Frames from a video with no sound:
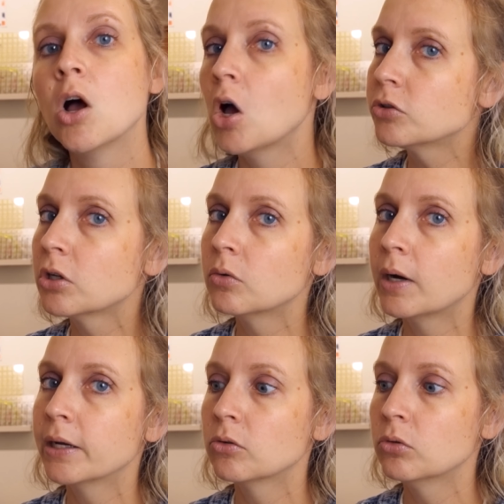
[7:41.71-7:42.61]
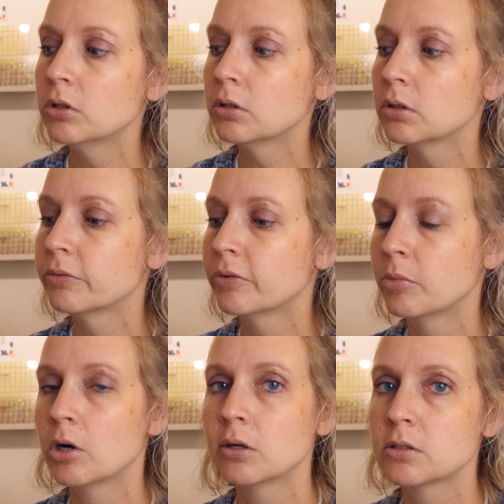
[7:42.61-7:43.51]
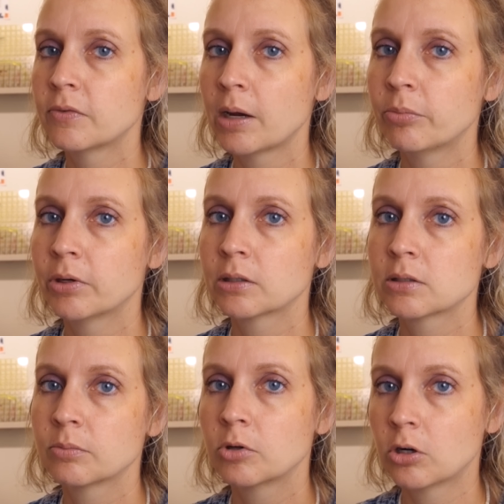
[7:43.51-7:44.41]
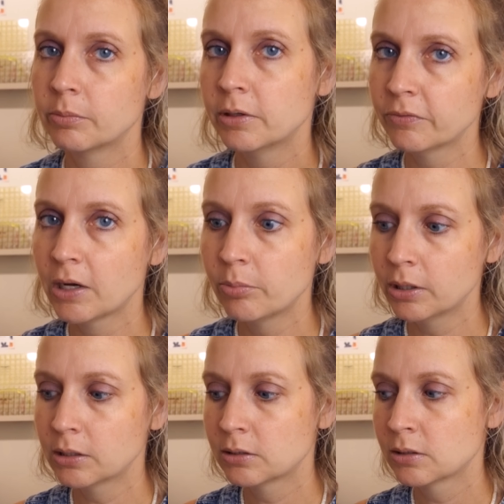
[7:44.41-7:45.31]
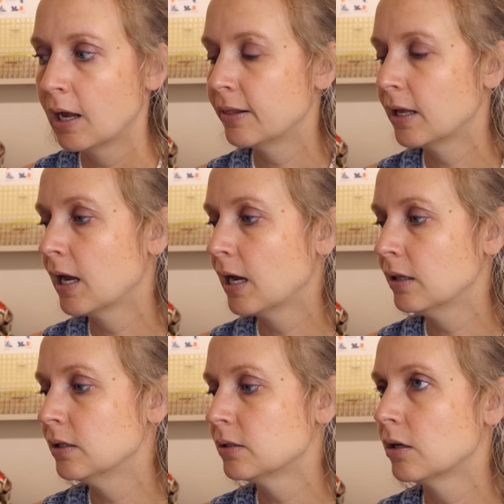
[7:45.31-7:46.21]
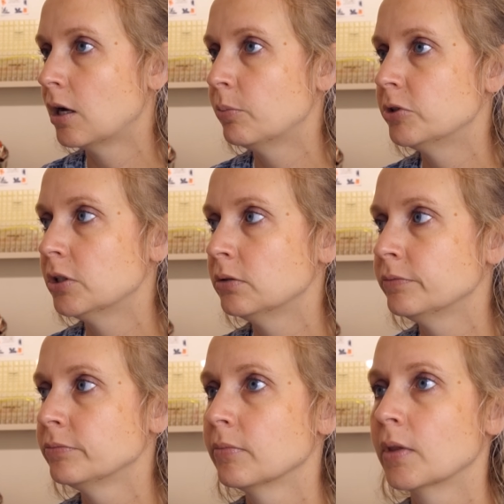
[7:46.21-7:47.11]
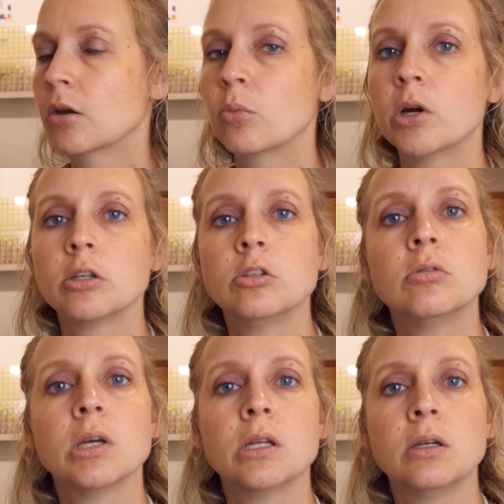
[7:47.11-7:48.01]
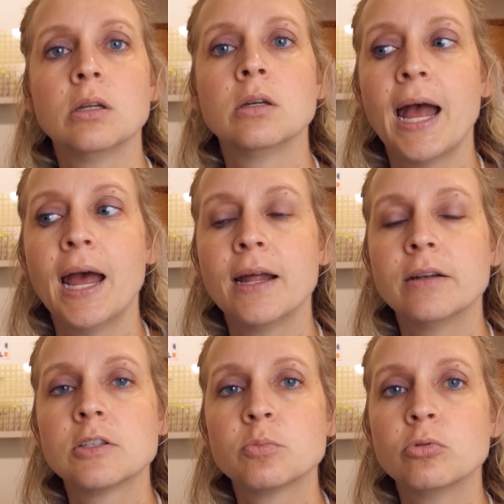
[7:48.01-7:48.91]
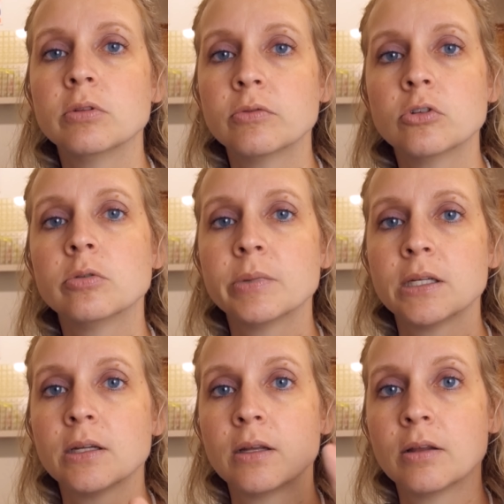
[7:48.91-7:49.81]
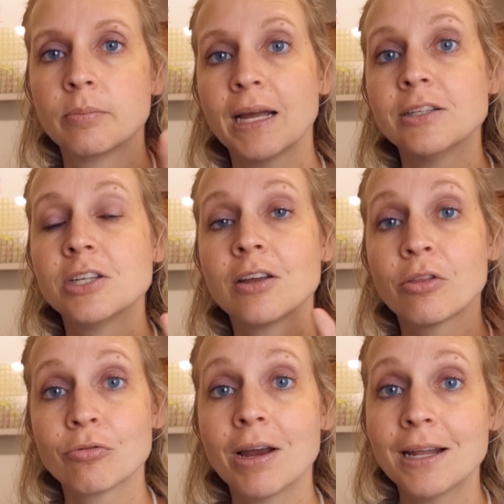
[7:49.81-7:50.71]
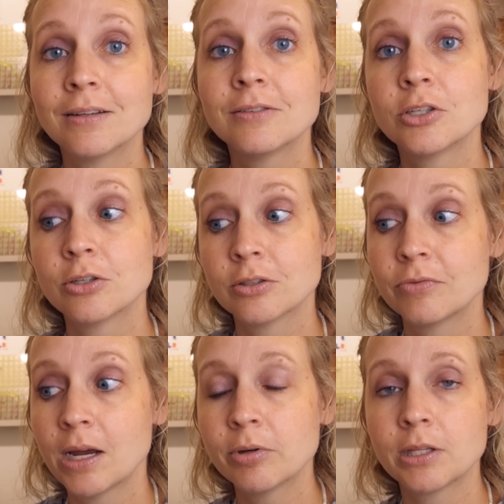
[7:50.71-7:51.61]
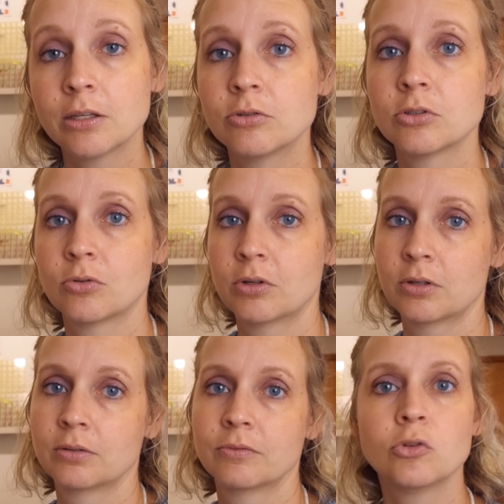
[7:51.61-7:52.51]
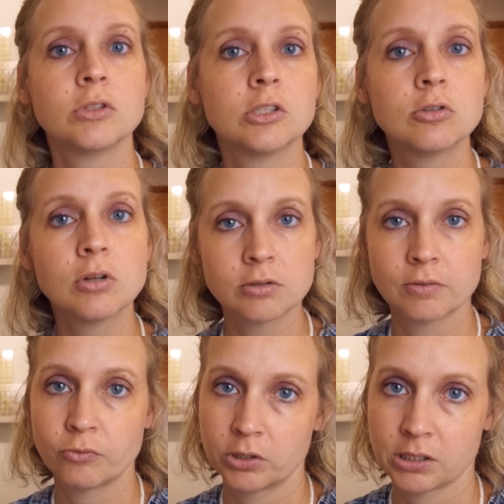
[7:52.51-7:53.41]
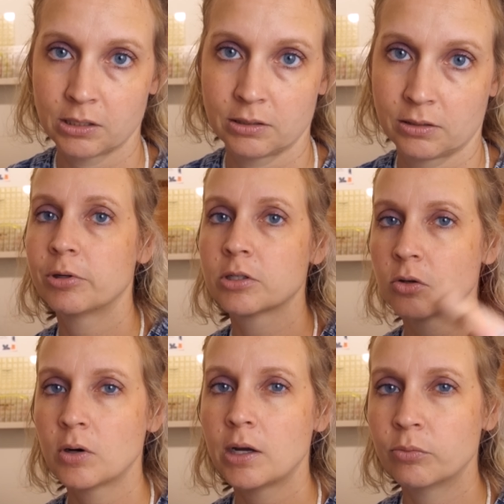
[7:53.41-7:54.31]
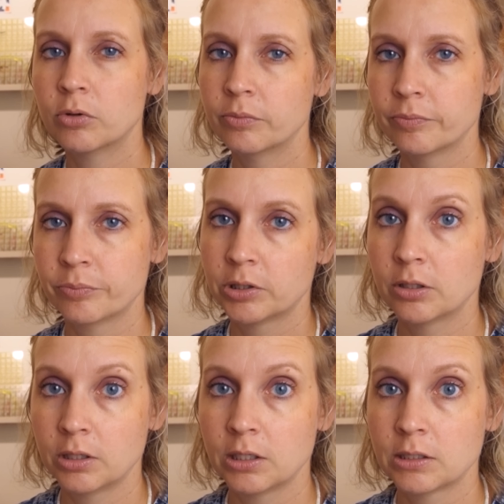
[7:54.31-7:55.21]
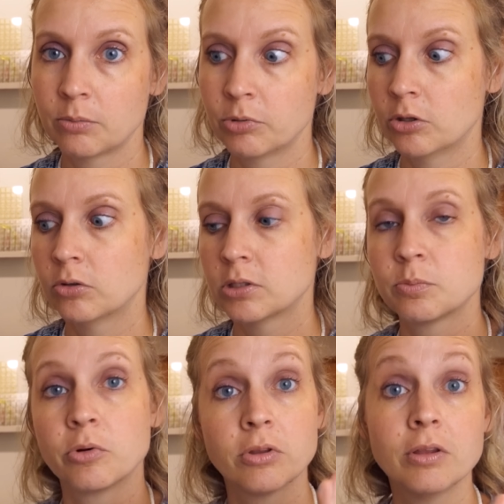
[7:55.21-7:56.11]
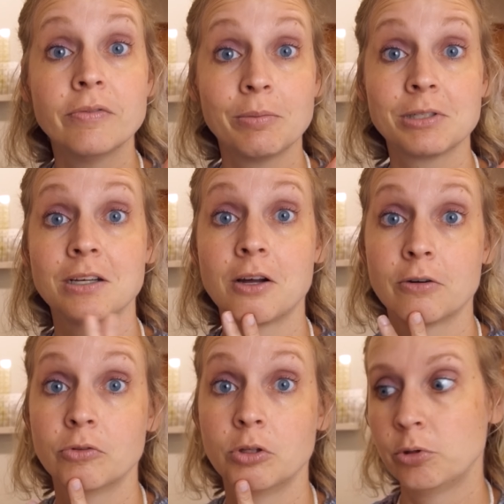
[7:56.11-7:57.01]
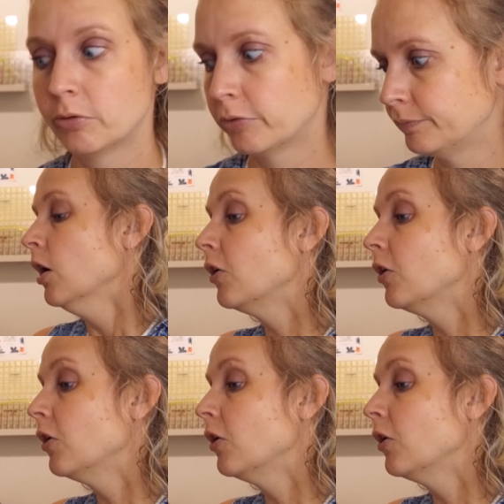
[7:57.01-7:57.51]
Also, I ordered from Hearts Fabric some garment fabrics, and they had this option where you can add a spool of Gutermann matching thread to your fabric that you just ordered for only $2.40. So I will put the link down below because both of the fabrics I got are really beautiful.